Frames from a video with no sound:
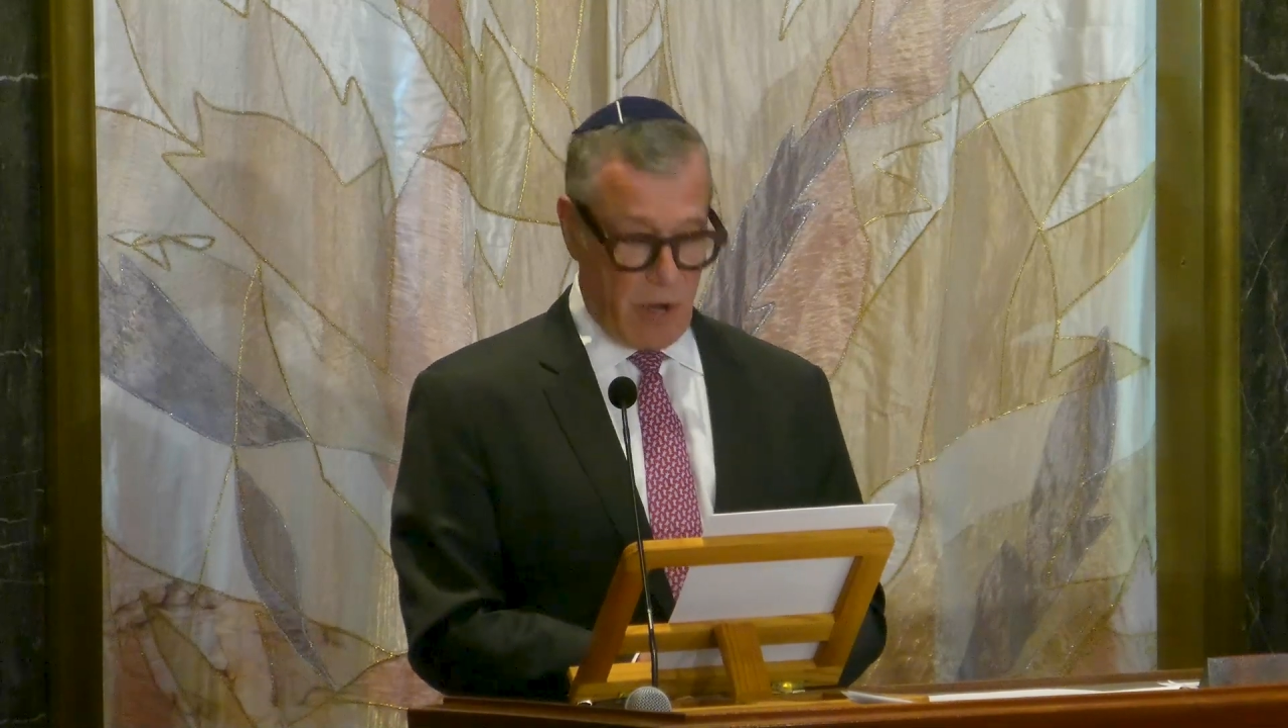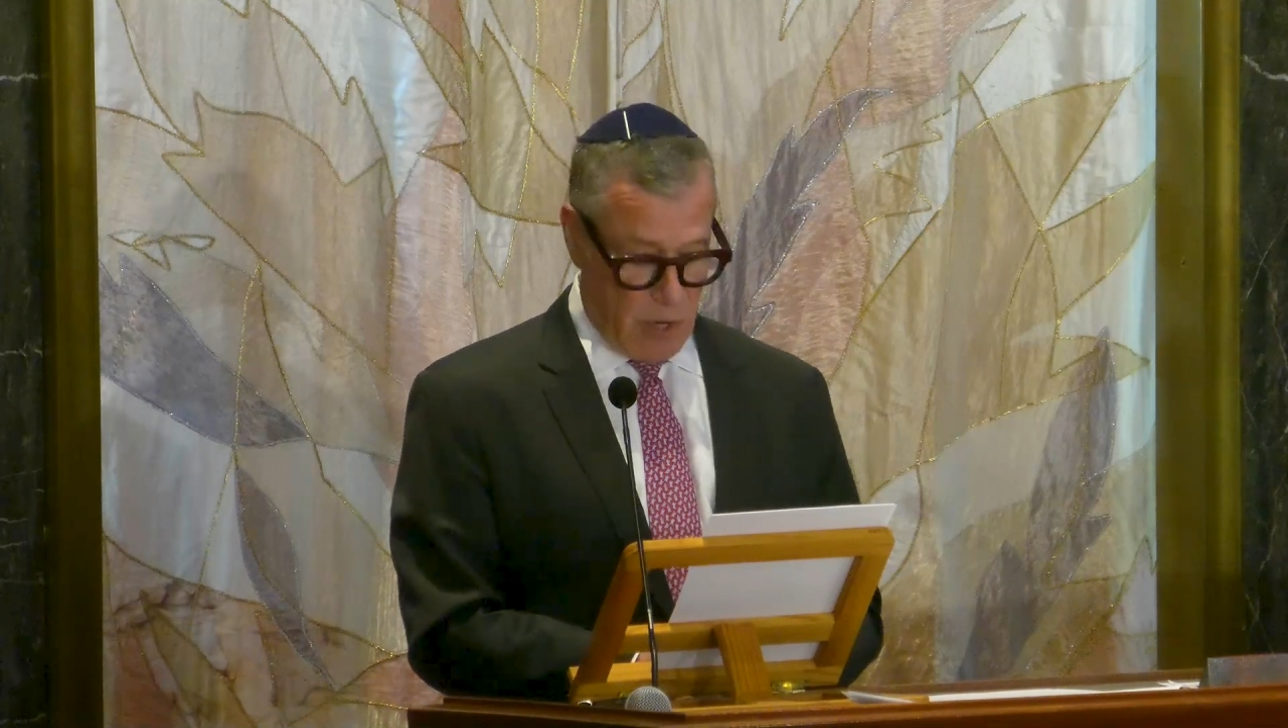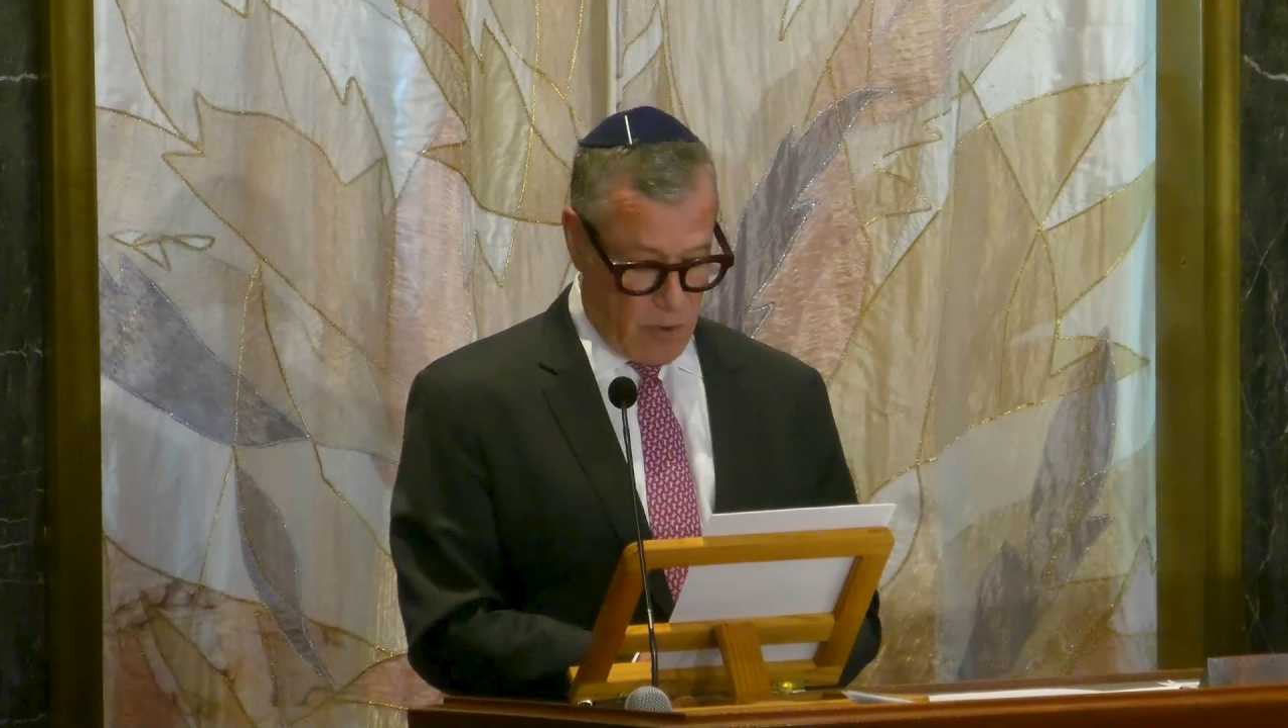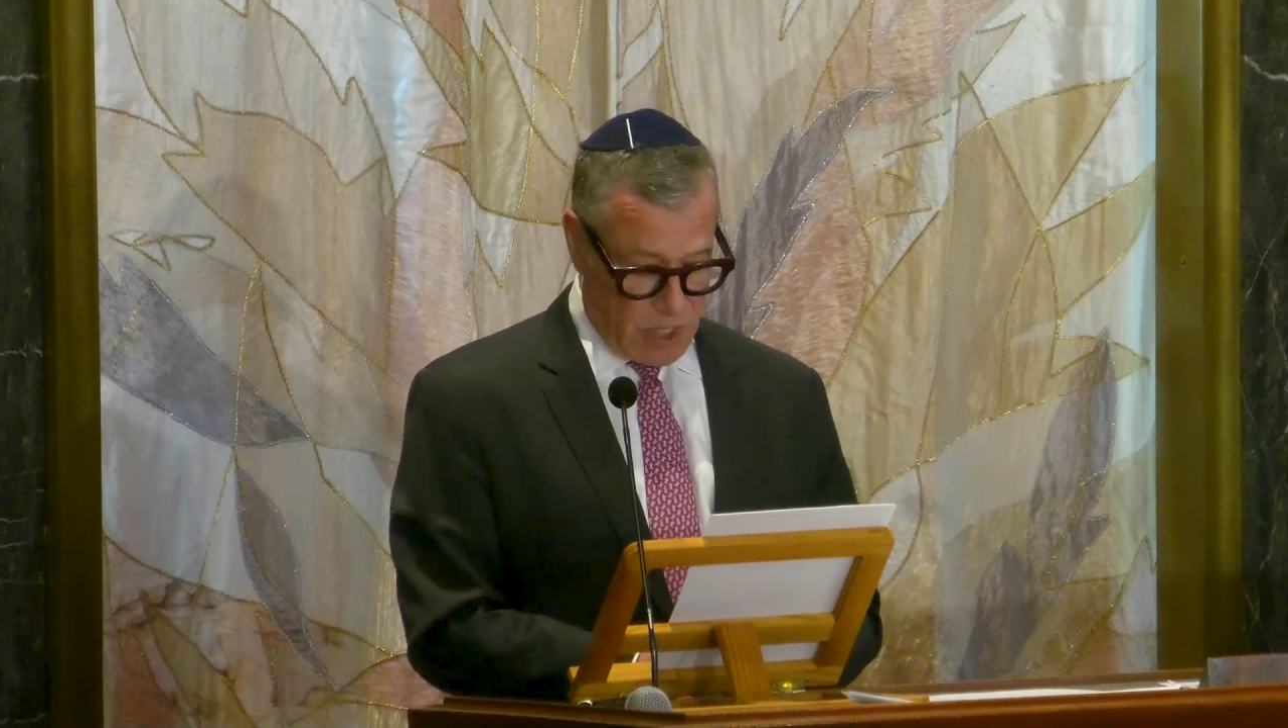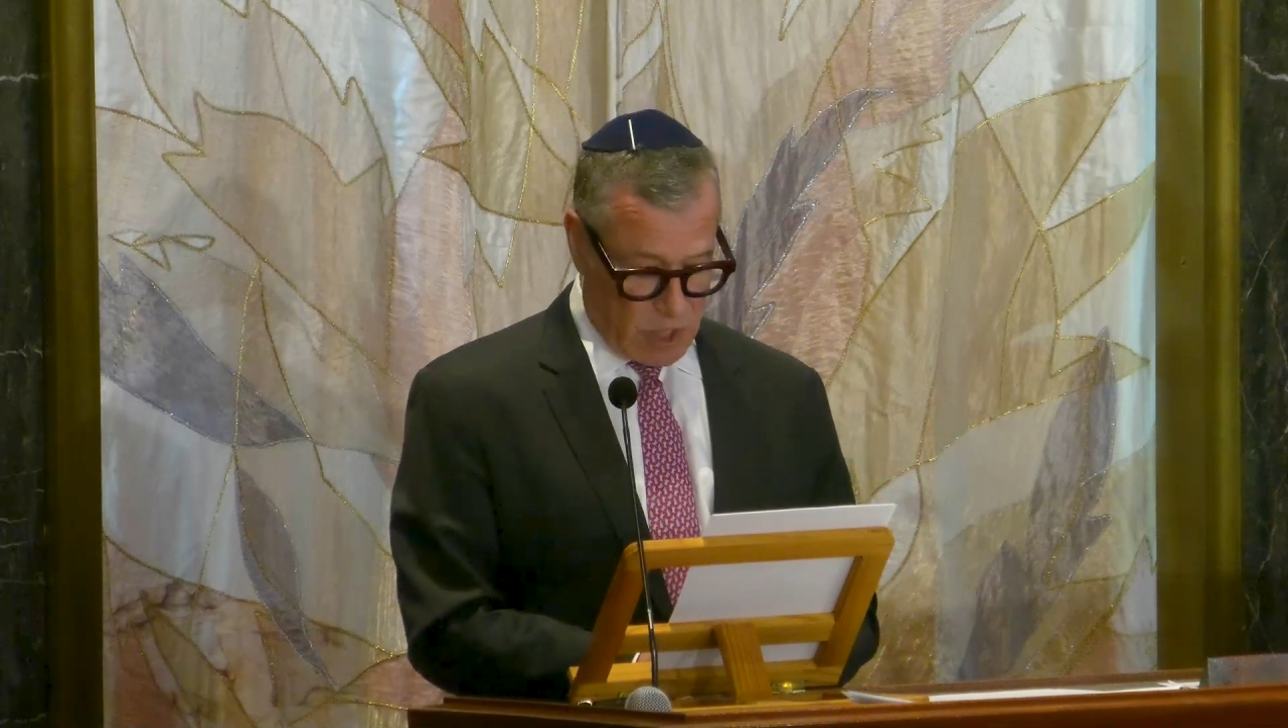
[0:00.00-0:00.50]
are
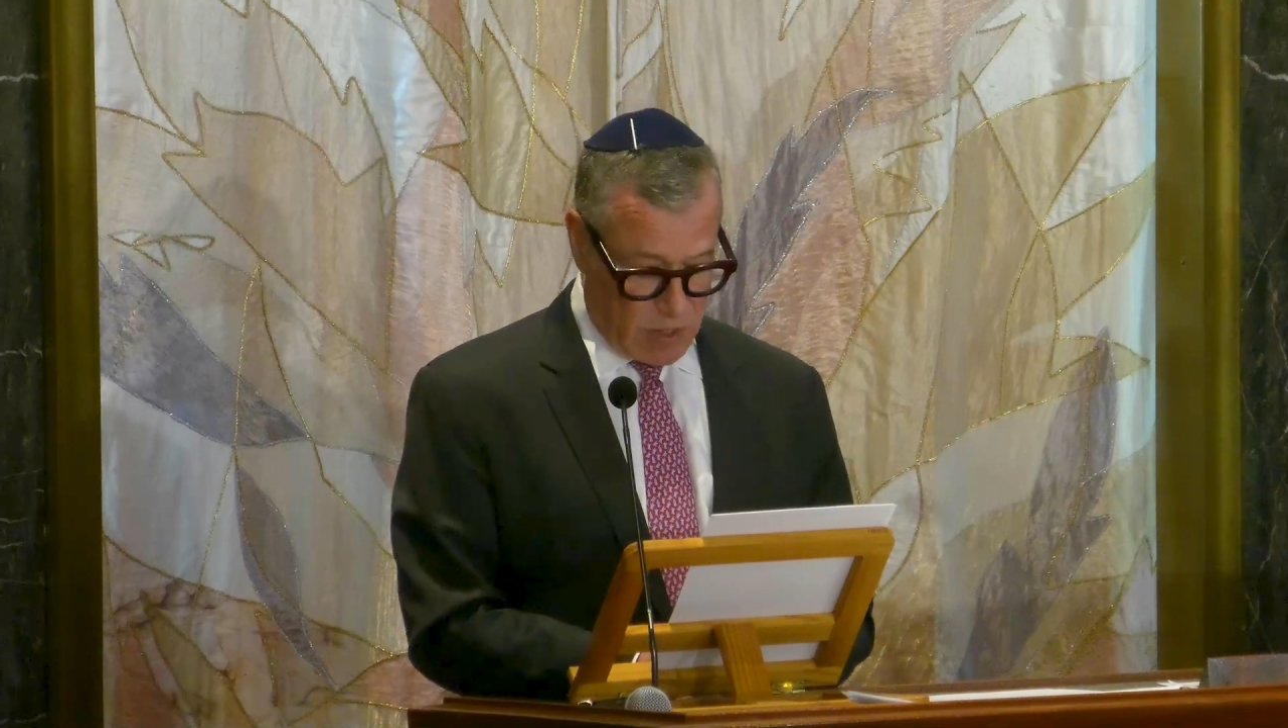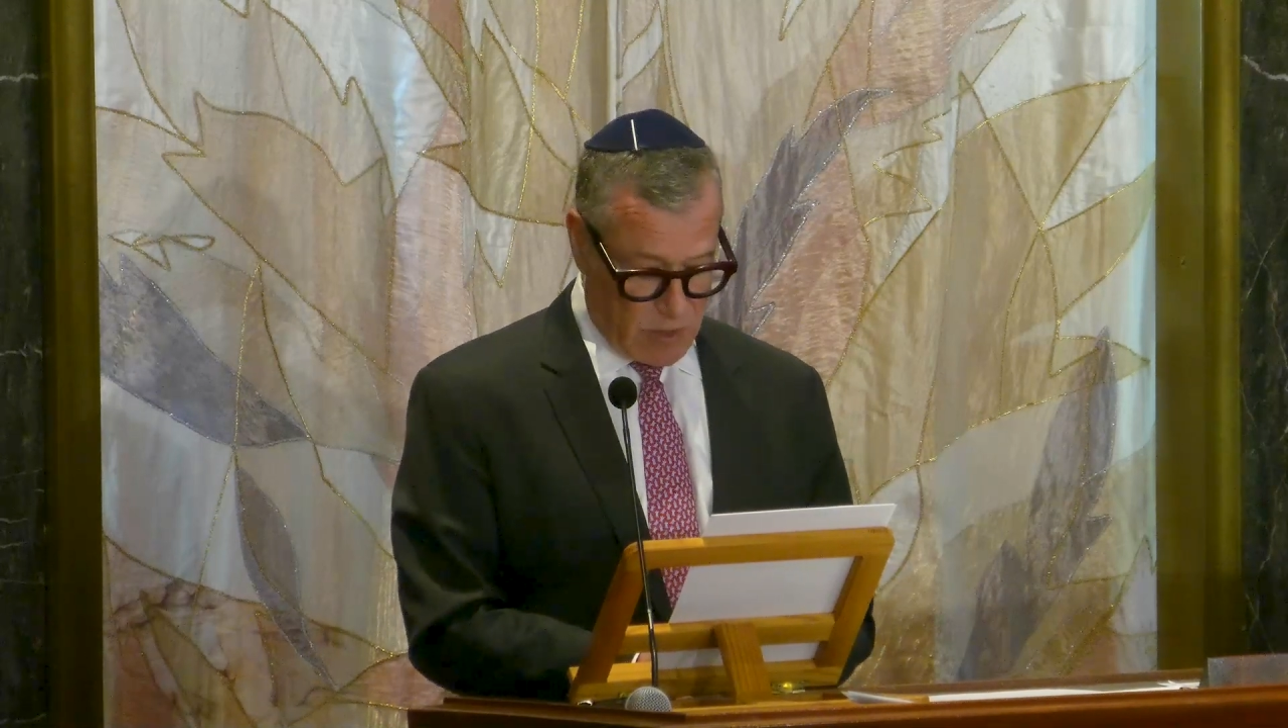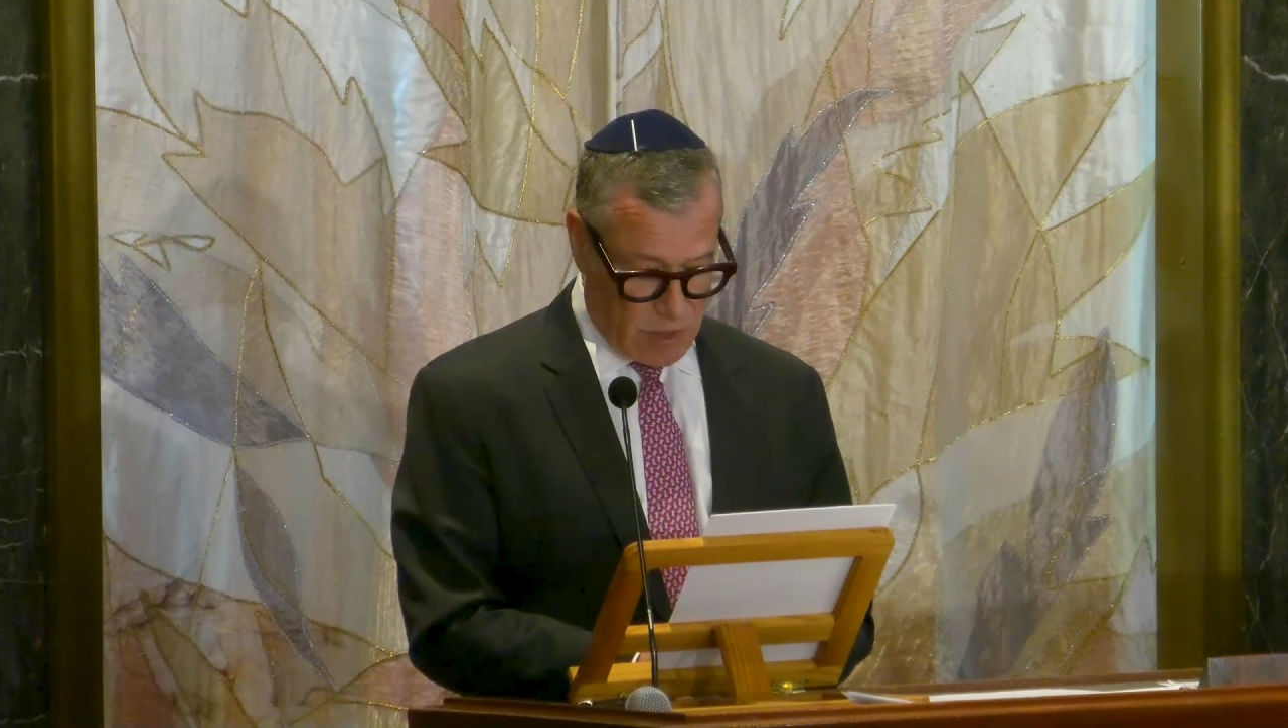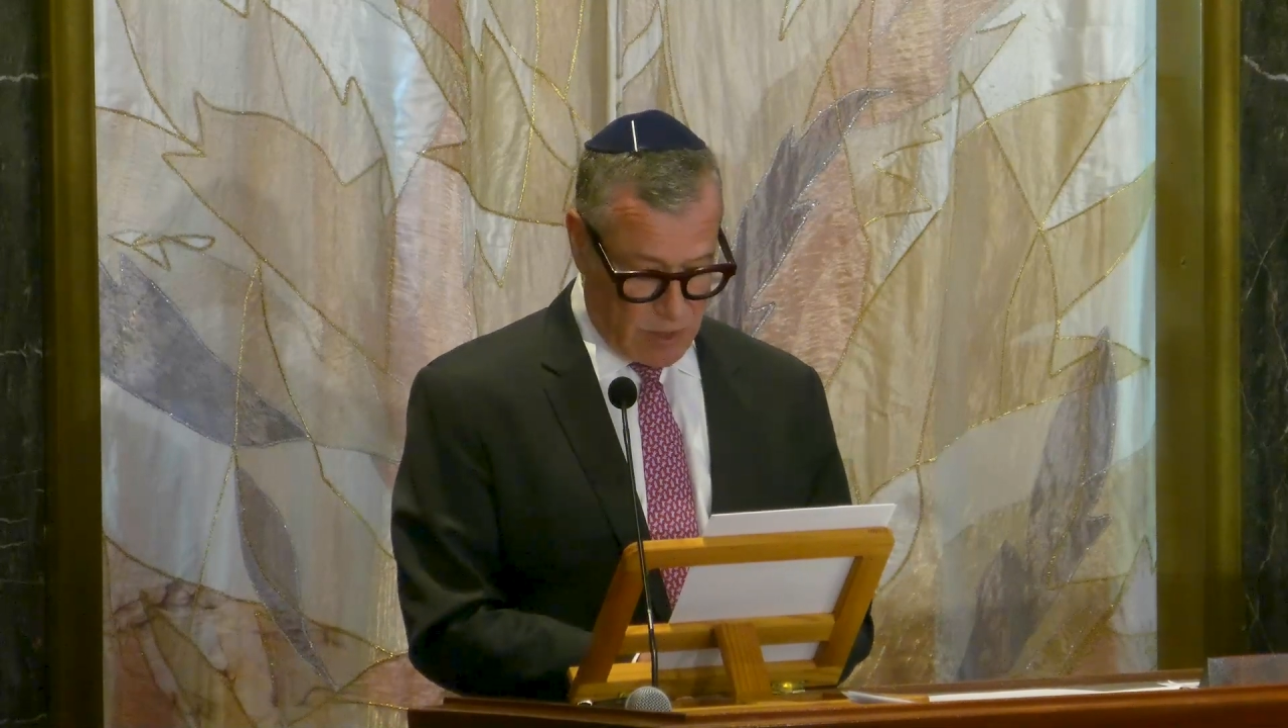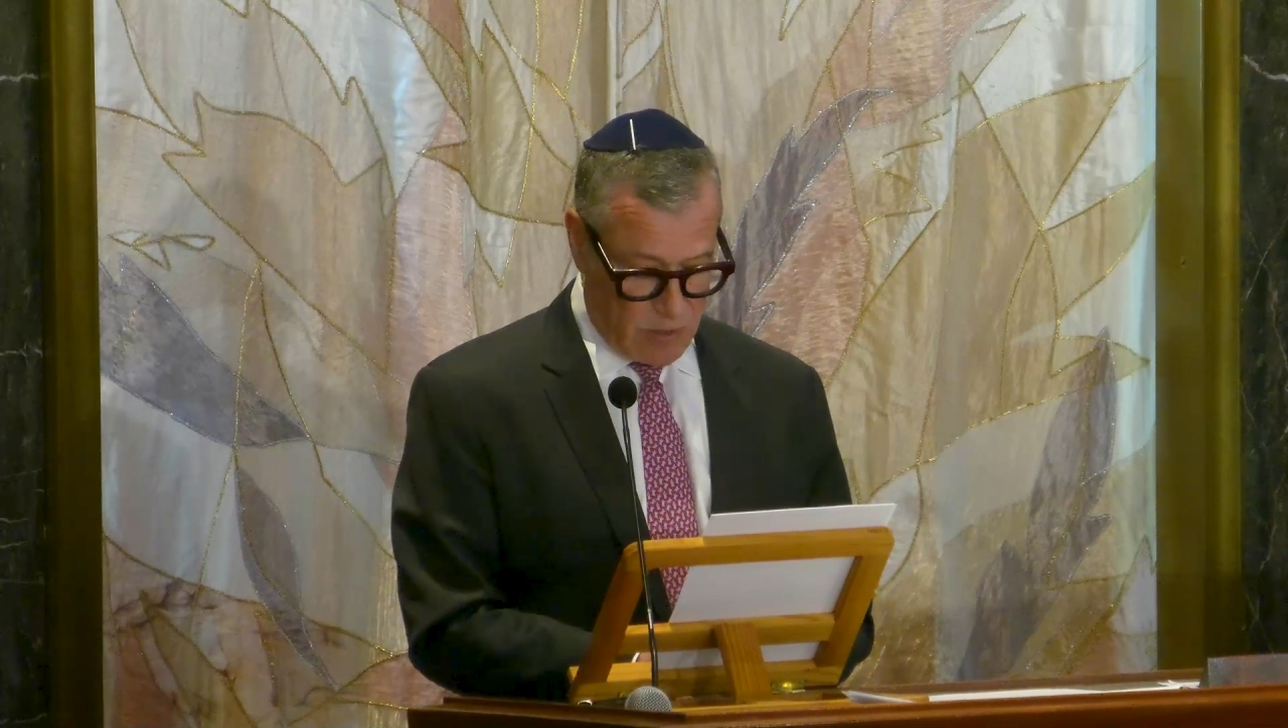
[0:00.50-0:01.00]
new
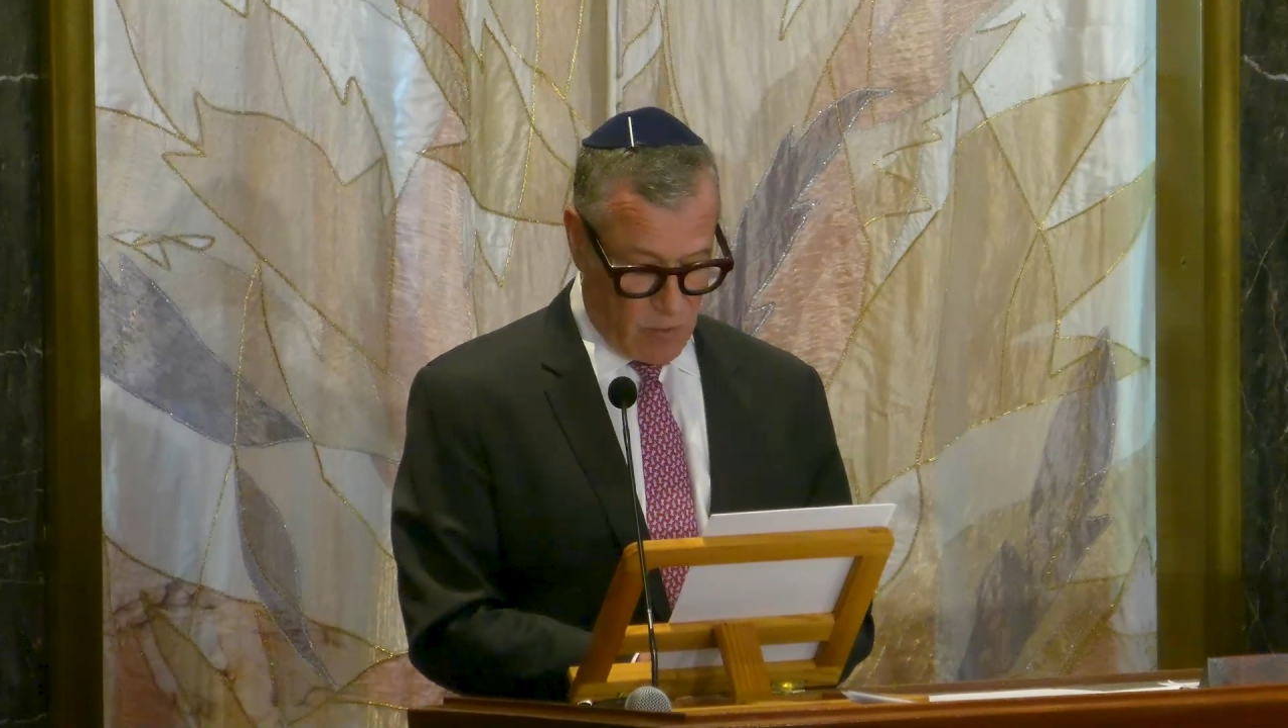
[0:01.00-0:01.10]
issues